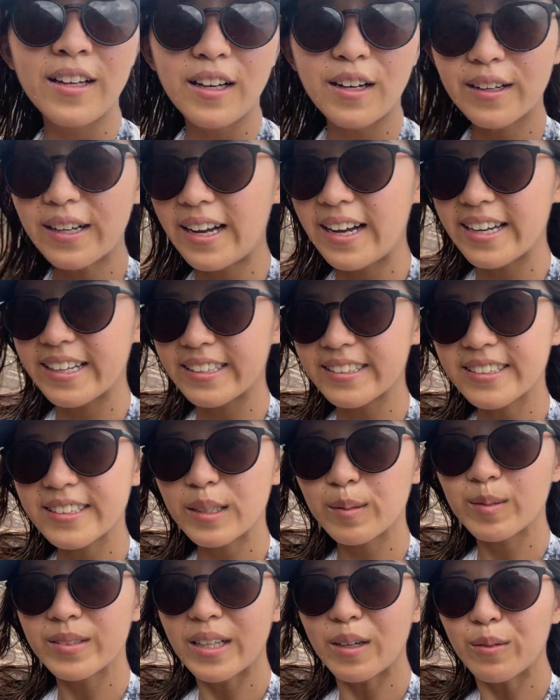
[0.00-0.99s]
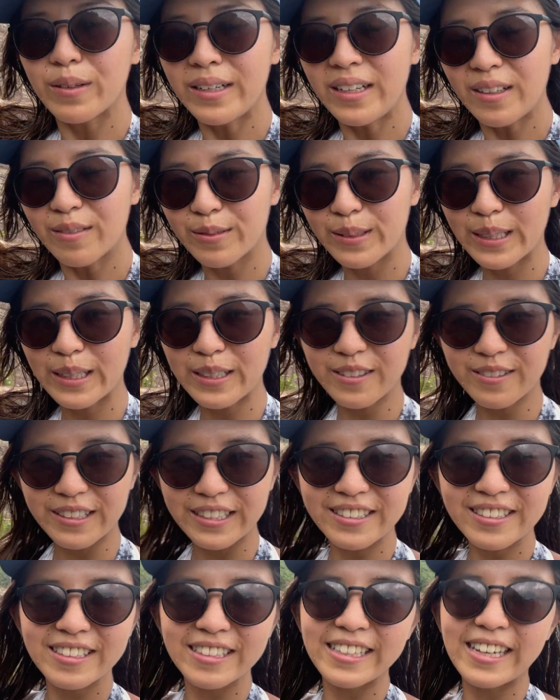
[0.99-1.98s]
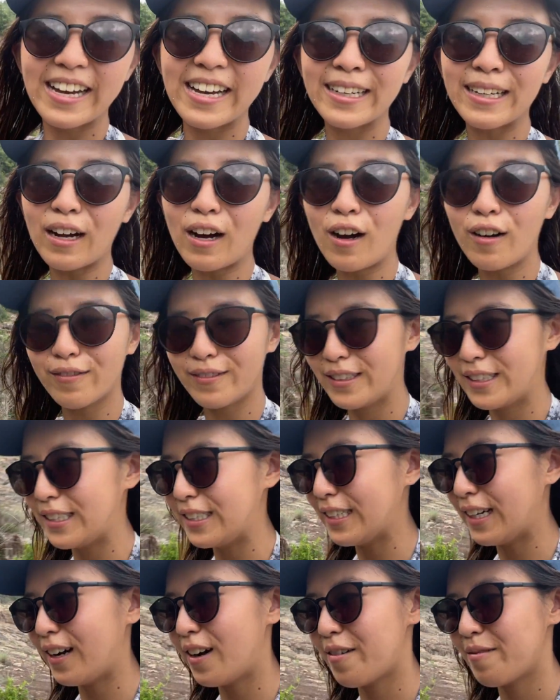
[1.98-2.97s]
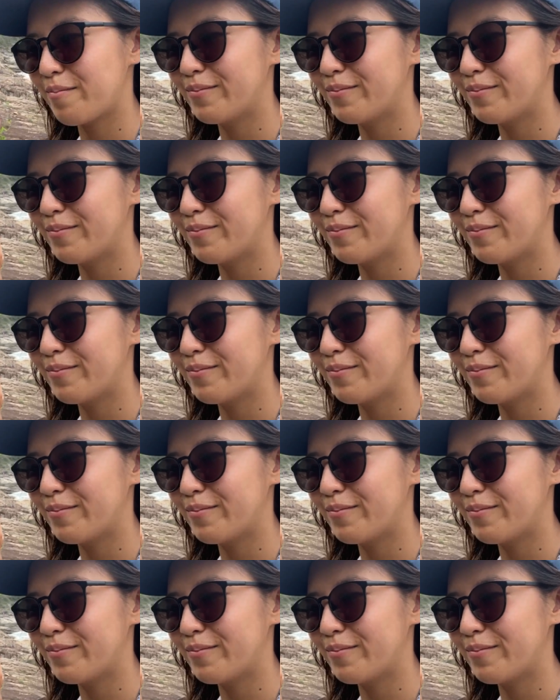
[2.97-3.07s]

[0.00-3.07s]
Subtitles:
Okay, it seems that we have really reached the end of the